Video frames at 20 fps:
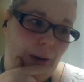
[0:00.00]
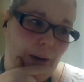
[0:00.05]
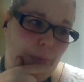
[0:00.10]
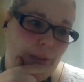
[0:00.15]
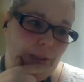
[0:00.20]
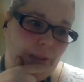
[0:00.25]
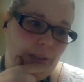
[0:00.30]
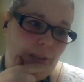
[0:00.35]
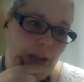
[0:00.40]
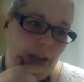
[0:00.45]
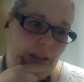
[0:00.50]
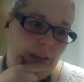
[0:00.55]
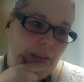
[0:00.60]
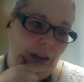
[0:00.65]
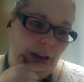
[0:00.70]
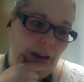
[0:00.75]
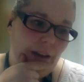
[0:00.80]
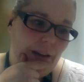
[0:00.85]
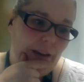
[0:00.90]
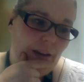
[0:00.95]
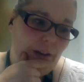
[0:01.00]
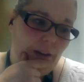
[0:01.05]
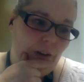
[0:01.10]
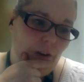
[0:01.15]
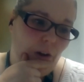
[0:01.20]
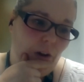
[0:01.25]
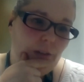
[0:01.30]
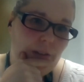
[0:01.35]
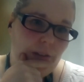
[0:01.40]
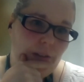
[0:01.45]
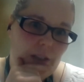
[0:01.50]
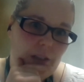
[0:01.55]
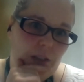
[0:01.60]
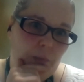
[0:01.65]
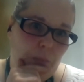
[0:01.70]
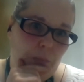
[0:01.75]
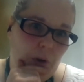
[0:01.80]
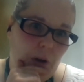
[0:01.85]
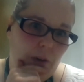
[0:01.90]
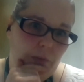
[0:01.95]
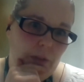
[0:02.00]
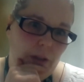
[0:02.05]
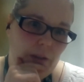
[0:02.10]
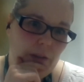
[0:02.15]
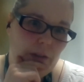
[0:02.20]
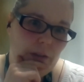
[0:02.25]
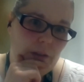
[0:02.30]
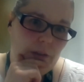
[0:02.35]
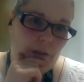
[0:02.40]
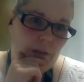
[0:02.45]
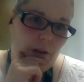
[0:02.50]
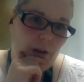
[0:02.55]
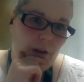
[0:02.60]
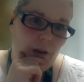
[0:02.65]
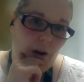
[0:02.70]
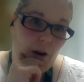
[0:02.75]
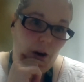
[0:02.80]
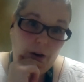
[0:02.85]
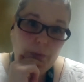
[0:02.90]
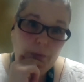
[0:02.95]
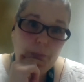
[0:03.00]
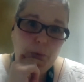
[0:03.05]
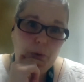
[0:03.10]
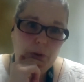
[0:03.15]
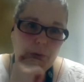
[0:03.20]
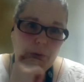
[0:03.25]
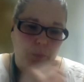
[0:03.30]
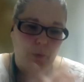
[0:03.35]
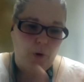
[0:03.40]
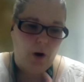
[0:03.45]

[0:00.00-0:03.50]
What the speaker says: would say that context and provenance are important.